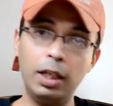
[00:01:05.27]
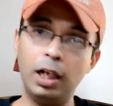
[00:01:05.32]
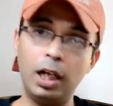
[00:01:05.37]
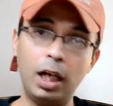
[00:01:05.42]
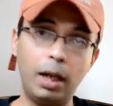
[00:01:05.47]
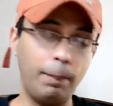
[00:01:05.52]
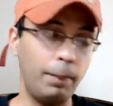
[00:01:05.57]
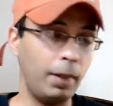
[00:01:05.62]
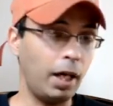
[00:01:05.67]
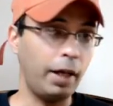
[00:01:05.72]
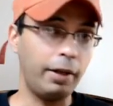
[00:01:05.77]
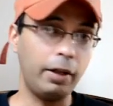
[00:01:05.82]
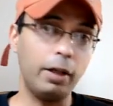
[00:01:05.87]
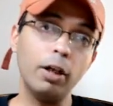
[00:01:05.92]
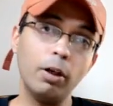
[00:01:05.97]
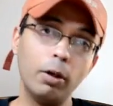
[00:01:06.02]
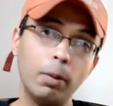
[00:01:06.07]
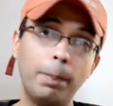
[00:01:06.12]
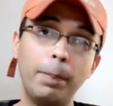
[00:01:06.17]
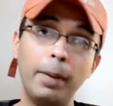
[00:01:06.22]
I'm not
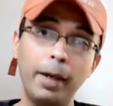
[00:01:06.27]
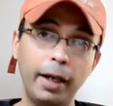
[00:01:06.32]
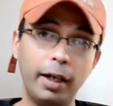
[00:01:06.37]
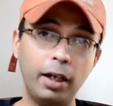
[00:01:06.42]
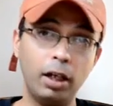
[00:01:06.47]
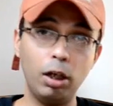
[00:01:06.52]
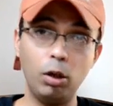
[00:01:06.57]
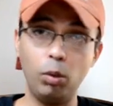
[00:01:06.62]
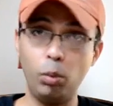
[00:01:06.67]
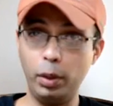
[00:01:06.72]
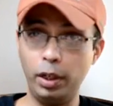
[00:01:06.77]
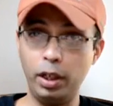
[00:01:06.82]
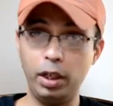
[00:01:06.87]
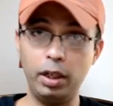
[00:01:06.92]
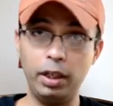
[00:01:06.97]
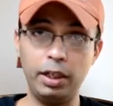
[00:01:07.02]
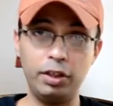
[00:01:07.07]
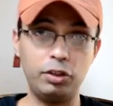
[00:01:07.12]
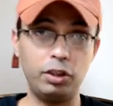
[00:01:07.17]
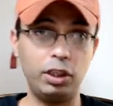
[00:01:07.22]
here to pick a winner
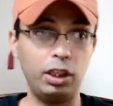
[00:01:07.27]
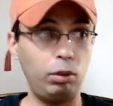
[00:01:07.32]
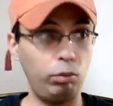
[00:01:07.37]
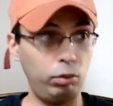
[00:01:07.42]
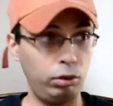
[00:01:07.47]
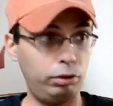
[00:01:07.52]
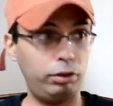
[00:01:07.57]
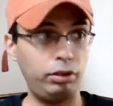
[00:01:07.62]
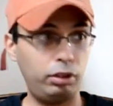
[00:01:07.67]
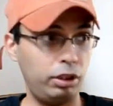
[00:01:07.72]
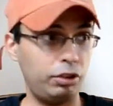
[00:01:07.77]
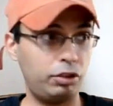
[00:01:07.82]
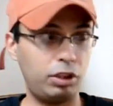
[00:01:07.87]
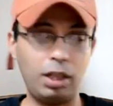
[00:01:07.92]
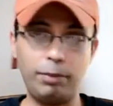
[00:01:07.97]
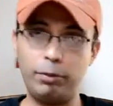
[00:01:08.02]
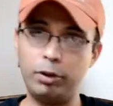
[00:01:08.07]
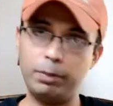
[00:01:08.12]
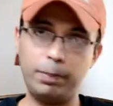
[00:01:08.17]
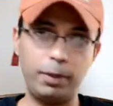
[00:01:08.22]
and say, well, this
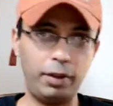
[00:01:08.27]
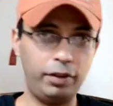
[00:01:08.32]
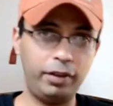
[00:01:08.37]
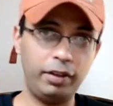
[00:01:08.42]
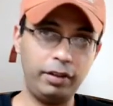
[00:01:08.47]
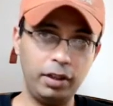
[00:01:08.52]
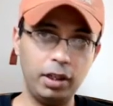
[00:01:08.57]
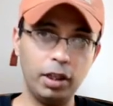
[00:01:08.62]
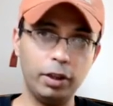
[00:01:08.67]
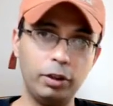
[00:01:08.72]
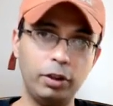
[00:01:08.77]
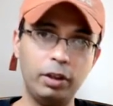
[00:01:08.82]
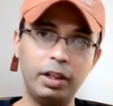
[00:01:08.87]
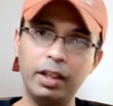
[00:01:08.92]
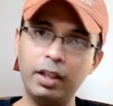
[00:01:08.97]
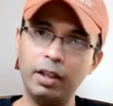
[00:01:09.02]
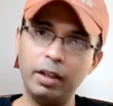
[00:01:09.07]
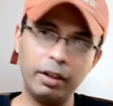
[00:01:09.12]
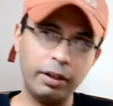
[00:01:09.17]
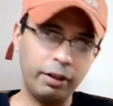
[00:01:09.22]
camera is better than the other.
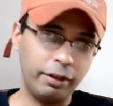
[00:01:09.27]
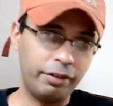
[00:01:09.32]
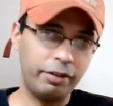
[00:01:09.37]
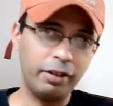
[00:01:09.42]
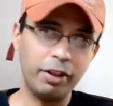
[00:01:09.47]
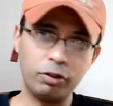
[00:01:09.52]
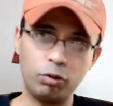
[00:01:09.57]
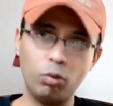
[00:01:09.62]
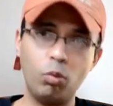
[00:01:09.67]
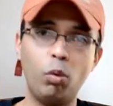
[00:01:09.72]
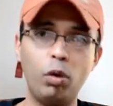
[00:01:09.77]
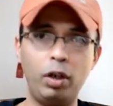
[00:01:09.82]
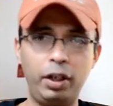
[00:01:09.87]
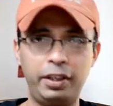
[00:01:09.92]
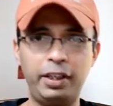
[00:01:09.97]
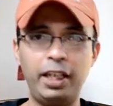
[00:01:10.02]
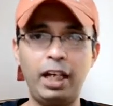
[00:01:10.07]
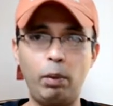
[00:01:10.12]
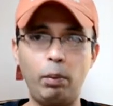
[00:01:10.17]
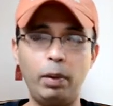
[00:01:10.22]
It doesn't
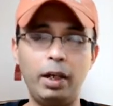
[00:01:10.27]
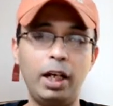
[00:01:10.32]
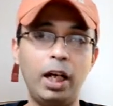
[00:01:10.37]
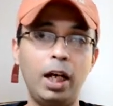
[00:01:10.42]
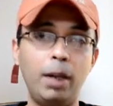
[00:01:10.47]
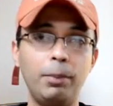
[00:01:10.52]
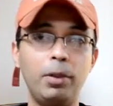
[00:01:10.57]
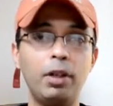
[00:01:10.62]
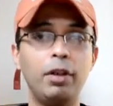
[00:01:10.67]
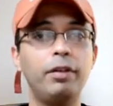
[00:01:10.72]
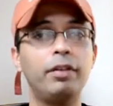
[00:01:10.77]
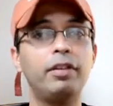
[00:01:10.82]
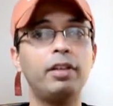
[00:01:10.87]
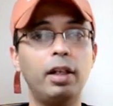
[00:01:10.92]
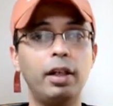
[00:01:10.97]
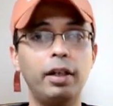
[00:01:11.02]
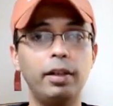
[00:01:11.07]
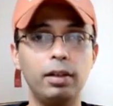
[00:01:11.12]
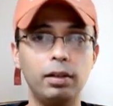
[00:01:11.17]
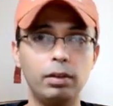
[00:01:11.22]
work that way. I'm here to
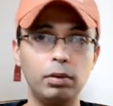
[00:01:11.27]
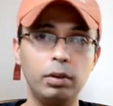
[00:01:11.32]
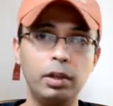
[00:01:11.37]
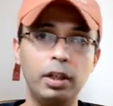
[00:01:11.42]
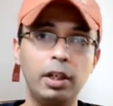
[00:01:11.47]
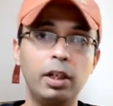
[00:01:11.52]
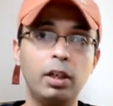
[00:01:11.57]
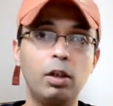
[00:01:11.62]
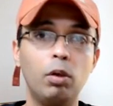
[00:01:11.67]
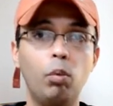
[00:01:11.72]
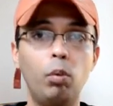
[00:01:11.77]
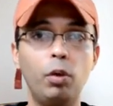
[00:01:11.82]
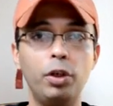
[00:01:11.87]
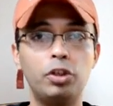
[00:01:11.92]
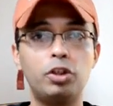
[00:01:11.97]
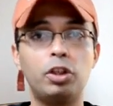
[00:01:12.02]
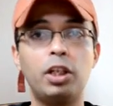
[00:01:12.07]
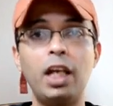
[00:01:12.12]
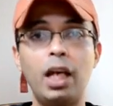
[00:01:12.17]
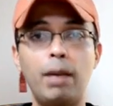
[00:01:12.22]
tell you
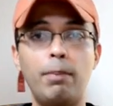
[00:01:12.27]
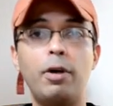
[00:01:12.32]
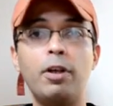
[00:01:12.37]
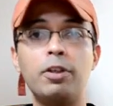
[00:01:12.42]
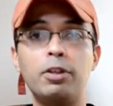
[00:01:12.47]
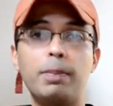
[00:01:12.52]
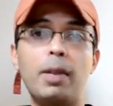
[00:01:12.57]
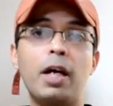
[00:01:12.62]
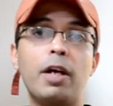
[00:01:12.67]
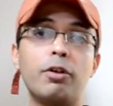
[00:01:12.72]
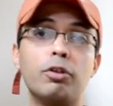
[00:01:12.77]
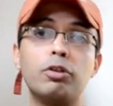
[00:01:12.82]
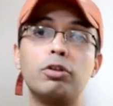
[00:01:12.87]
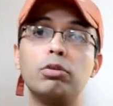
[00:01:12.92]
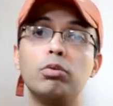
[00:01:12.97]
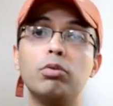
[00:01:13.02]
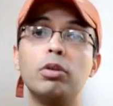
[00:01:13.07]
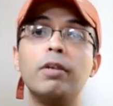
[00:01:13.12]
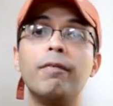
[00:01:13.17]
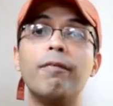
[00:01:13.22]
which camera is better
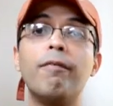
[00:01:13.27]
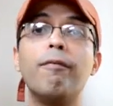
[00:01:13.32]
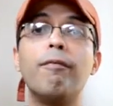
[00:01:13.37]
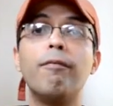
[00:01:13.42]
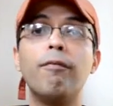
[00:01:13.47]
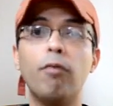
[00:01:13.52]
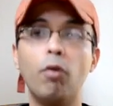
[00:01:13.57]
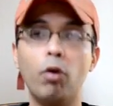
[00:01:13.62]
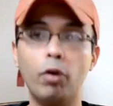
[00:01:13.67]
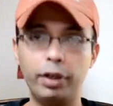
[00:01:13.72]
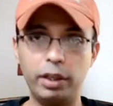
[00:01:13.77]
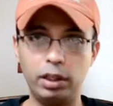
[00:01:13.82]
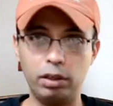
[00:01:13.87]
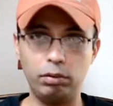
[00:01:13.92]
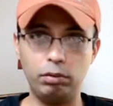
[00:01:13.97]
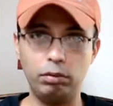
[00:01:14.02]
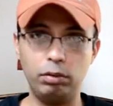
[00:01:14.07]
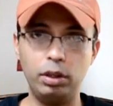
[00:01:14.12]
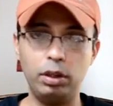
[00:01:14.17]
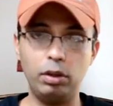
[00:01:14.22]
suited for
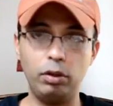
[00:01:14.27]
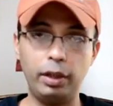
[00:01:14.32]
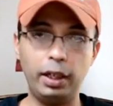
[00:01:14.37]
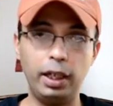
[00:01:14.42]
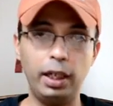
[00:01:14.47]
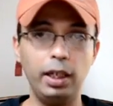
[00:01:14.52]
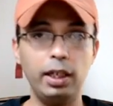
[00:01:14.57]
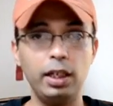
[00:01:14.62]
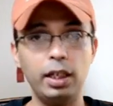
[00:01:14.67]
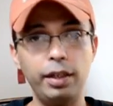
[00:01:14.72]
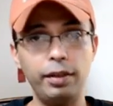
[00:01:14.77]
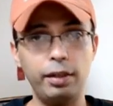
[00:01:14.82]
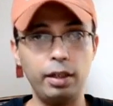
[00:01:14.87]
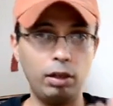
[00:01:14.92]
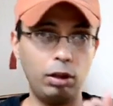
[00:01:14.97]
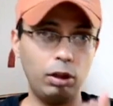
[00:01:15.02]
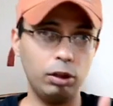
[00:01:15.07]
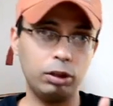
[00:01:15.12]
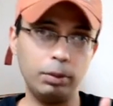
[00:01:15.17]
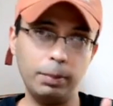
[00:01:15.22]
you, okay? And then
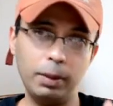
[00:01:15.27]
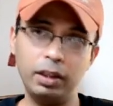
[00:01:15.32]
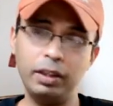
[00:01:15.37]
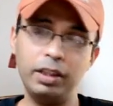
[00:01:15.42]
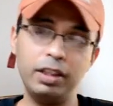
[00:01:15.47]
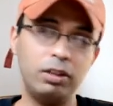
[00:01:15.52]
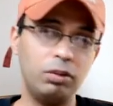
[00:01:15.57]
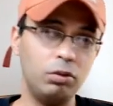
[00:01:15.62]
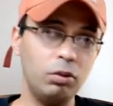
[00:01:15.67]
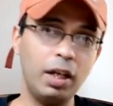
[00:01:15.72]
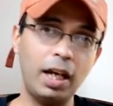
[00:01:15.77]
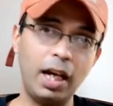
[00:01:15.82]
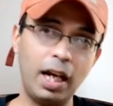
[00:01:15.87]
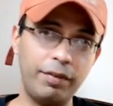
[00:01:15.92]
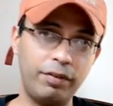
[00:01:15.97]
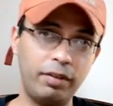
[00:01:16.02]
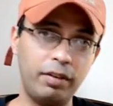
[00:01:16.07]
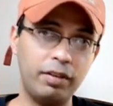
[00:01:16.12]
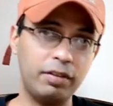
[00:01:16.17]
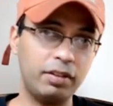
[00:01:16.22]
ultimately you
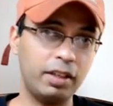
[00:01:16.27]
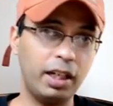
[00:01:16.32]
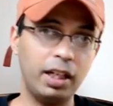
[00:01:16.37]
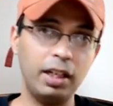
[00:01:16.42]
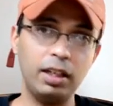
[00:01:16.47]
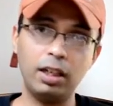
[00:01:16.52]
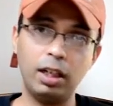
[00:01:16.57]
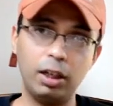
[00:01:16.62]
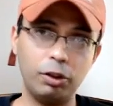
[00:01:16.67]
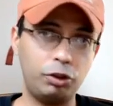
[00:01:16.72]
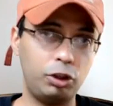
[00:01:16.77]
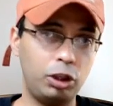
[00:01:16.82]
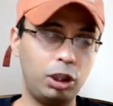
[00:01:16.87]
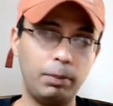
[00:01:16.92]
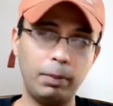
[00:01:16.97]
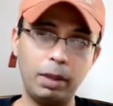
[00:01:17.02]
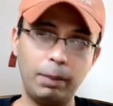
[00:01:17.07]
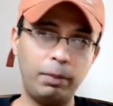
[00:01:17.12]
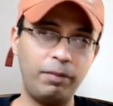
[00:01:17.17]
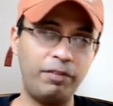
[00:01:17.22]
have to decide. I'll share
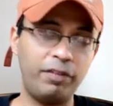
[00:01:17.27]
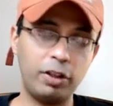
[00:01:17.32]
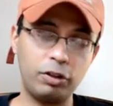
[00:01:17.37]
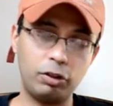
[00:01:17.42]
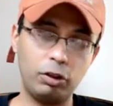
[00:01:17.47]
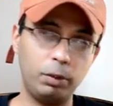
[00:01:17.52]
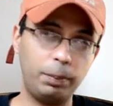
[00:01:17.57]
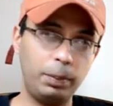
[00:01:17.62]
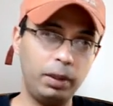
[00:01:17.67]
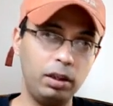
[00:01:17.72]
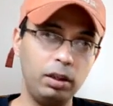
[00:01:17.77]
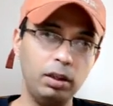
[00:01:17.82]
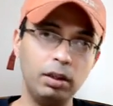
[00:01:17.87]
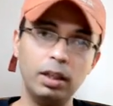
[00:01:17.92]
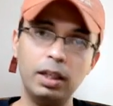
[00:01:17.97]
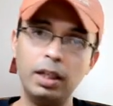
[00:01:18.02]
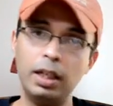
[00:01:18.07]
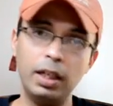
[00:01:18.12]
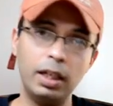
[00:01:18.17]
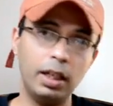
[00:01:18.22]
my professional opinion,
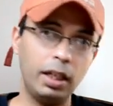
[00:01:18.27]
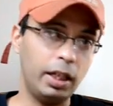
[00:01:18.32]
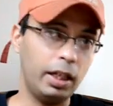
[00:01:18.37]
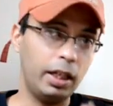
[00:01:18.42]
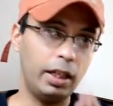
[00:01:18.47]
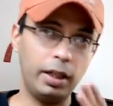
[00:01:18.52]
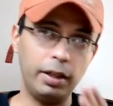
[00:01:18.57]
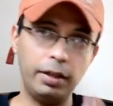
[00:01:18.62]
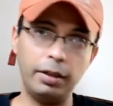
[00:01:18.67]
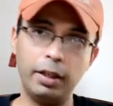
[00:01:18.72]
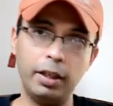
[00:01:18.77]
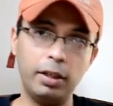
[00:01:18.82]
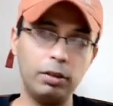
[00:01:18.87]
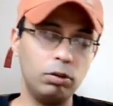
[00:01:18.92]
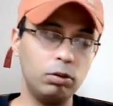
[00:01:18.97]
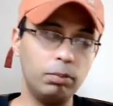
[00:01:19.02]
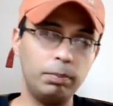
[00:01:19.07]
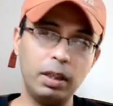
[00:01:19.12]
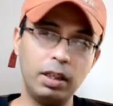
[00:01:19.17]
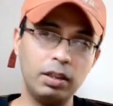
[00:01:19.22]
and then
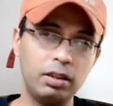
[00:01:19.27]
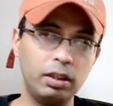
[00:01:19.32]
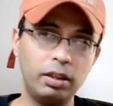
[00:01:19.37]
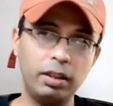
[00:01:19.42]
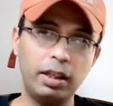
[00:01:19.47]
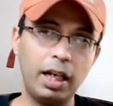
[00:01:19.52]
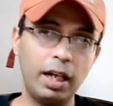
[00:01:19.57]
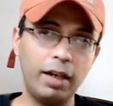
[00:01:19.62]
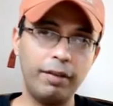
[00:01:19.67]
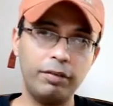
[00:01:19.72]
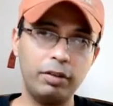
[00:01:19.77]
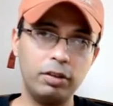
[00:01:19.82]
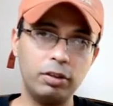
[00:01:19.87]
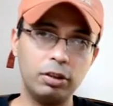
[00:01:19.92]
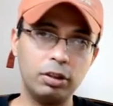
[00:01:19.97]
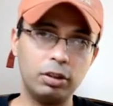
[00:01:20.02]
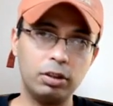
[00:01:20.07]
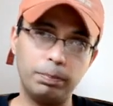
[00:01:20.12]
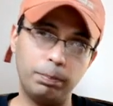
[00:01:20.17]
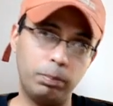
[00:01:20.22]
you basically have to
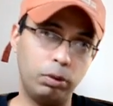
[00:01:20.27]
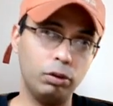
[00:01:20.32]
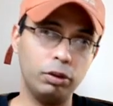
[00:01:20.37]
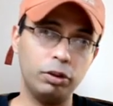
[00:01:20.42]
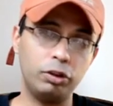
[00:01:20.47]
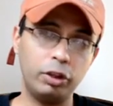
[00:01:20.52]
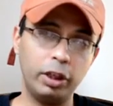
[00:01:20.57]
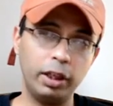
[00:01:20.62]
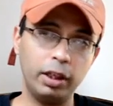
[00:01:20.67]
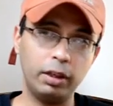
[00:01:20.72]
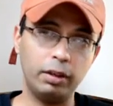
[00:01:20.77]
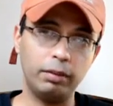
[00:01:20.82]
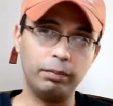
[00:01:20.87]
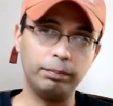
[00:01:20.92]
just pull the trigger.